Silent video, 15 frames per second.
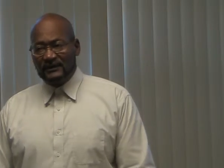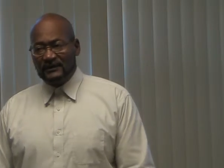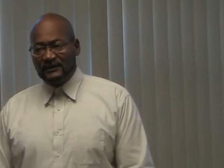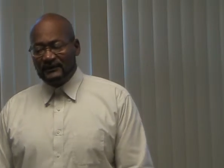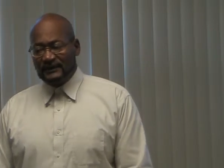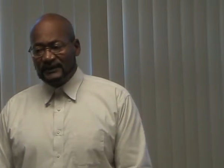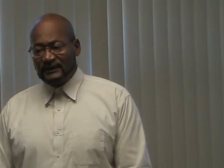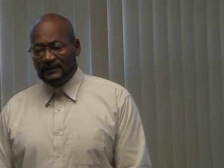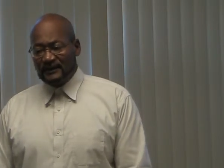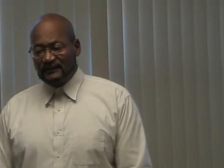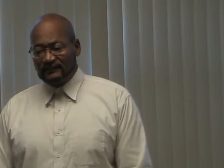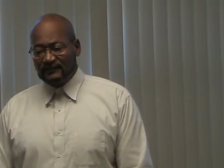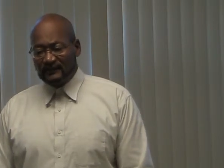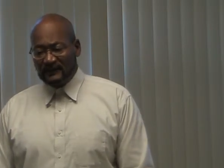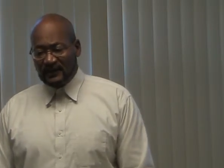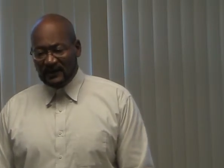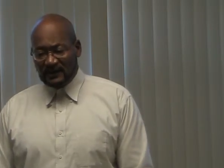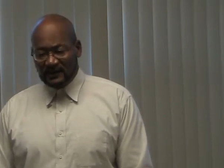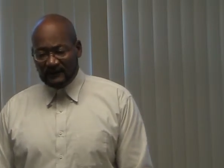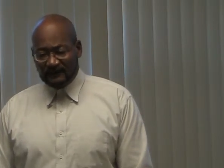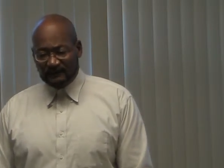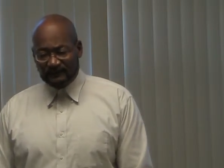hooking up
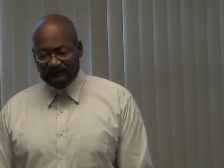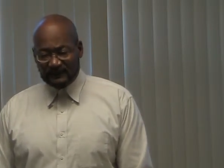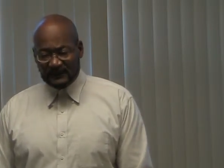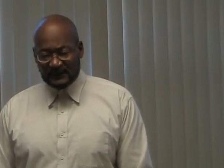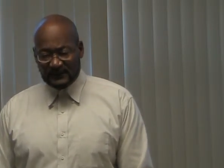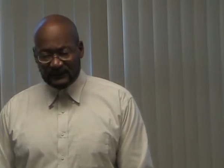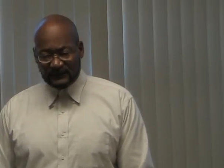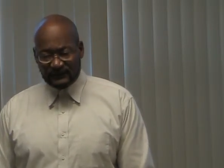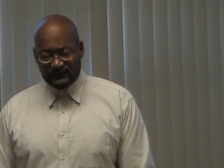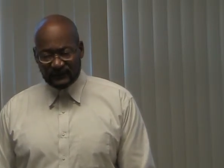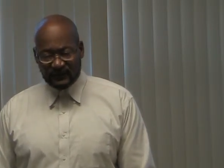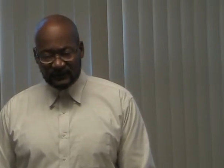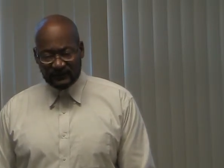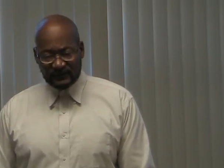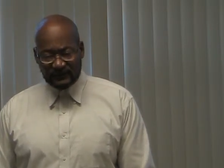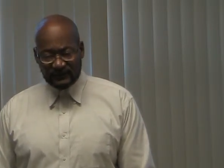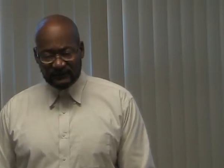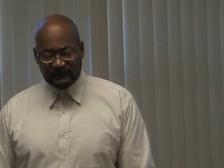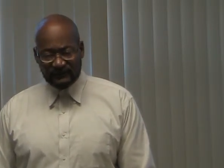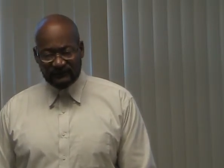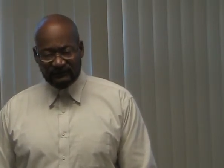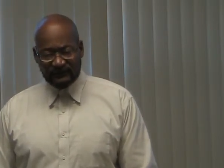um, terminals